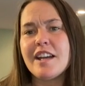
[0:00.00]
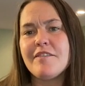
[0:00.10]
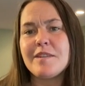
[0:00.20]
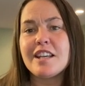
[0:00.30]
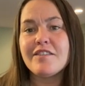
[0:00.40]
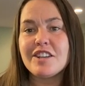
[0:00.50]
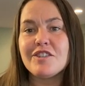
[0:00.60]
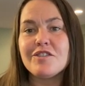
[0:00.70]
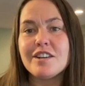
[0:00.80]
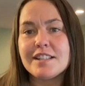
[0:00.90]
I've been giving
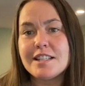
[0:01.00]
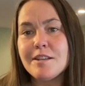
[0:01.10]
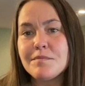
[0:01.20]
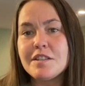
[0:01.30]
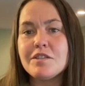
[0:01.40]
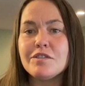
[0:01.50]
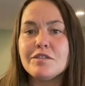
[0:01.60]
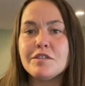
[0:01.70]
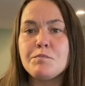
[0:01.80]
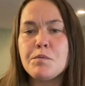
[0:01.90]
you a tip
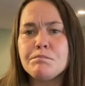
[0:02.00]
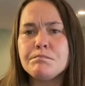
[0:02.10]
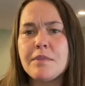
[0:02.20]
to